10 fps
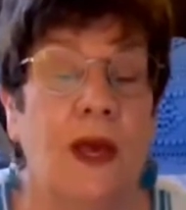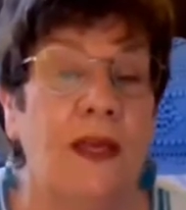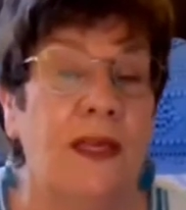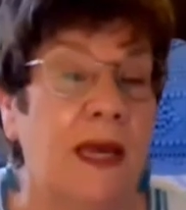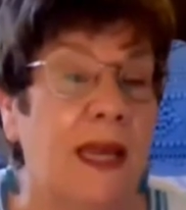
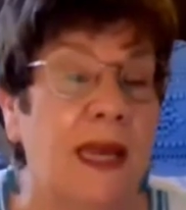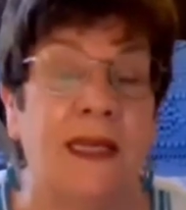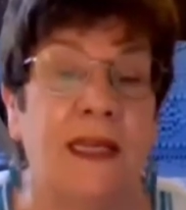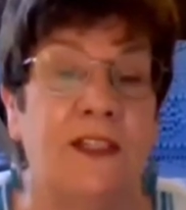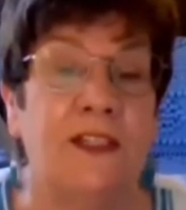Yet
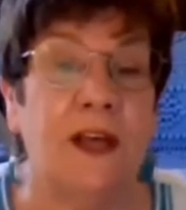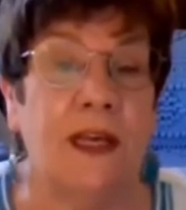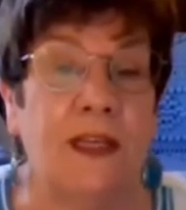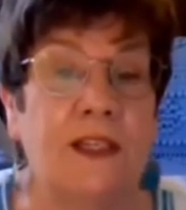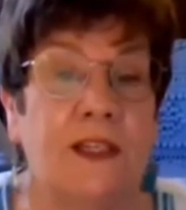any
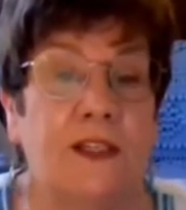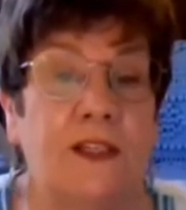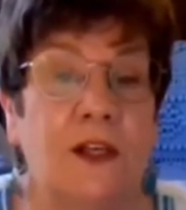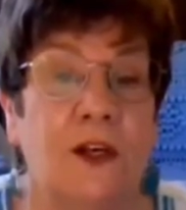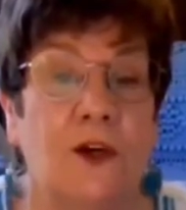
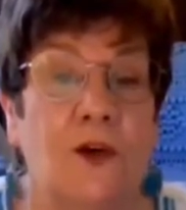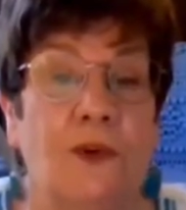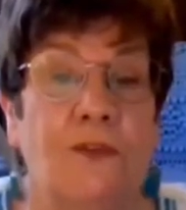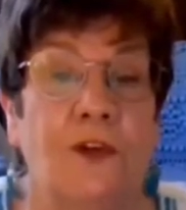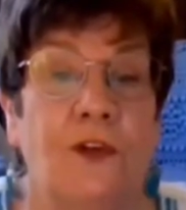scientist who
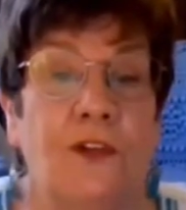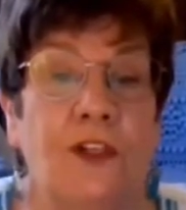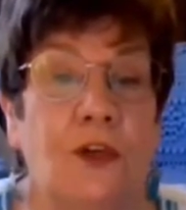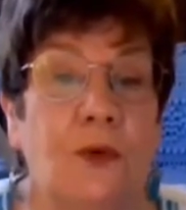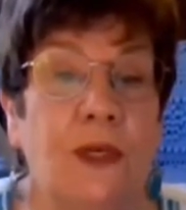refuses
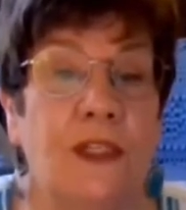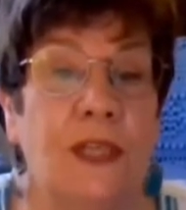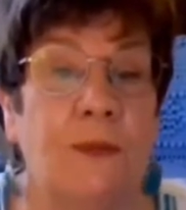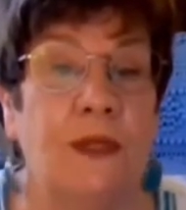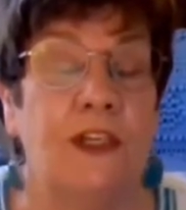to
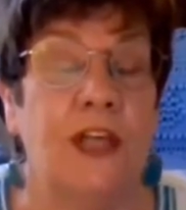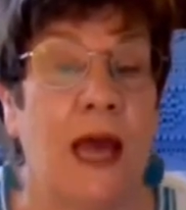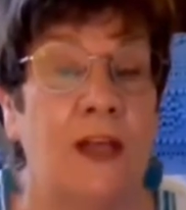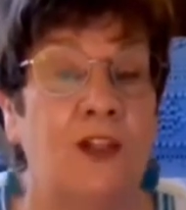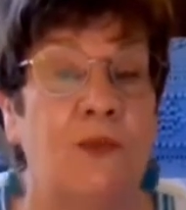accept
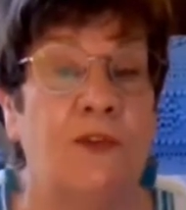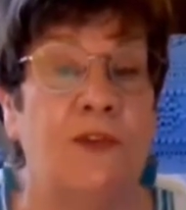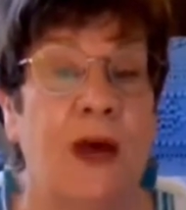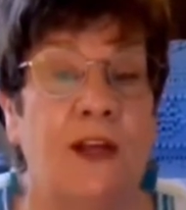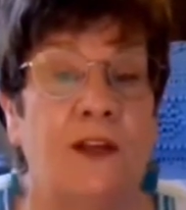intangible
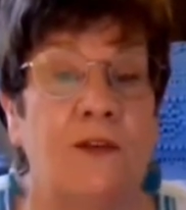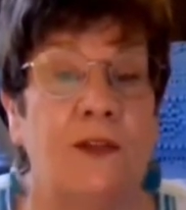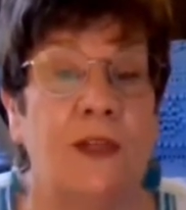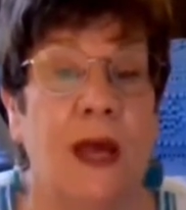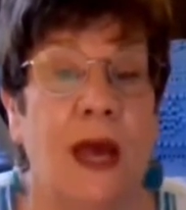
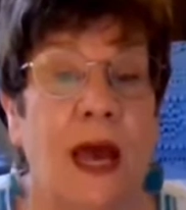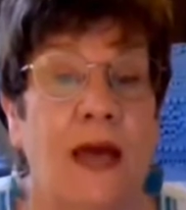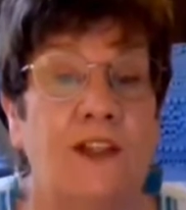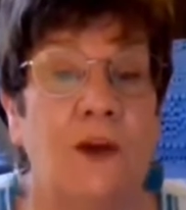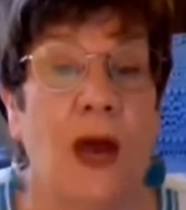values
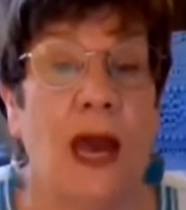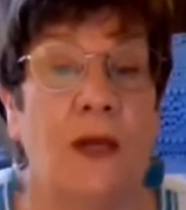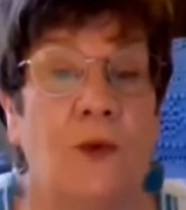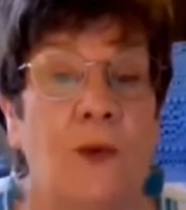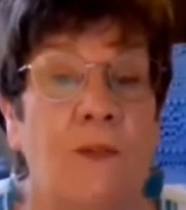has no
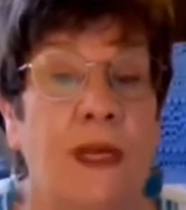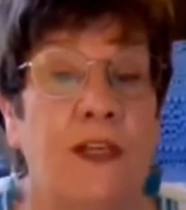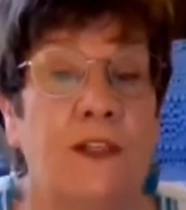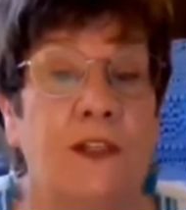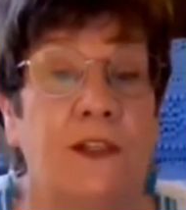adequate
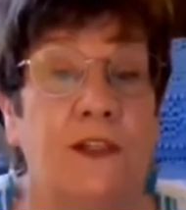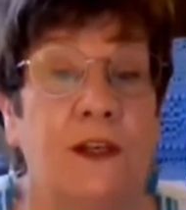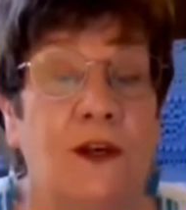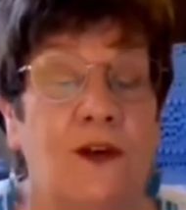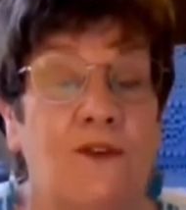basis
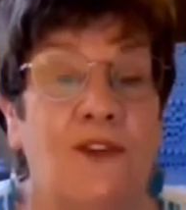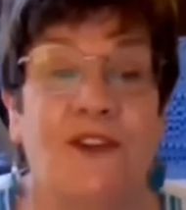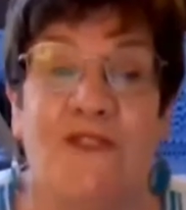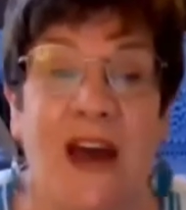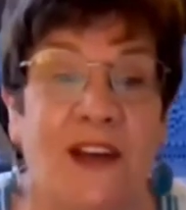for the
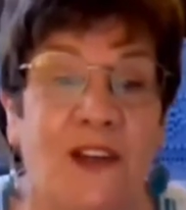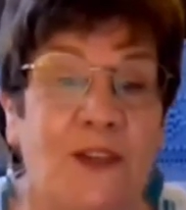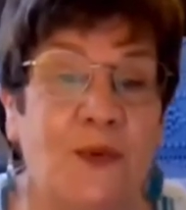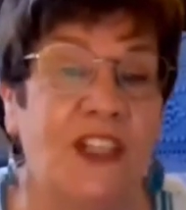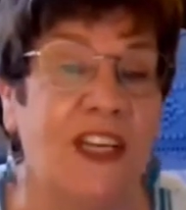
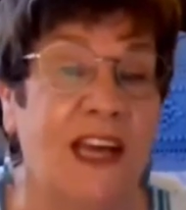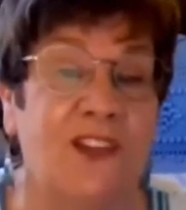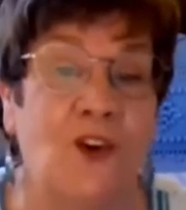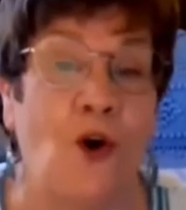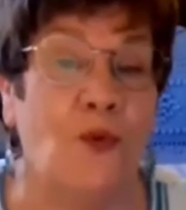values which he
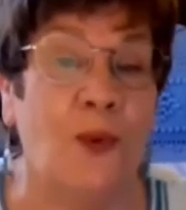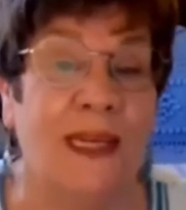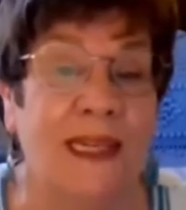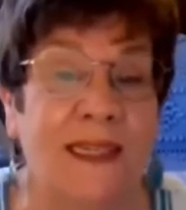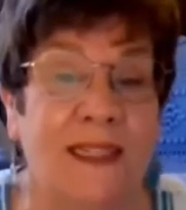has
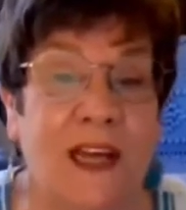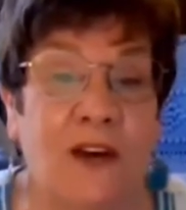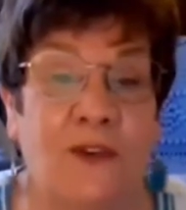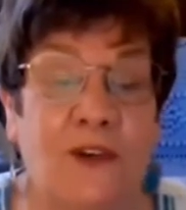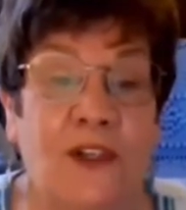already
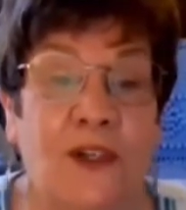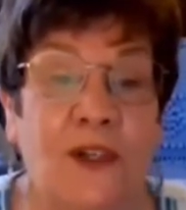discovered.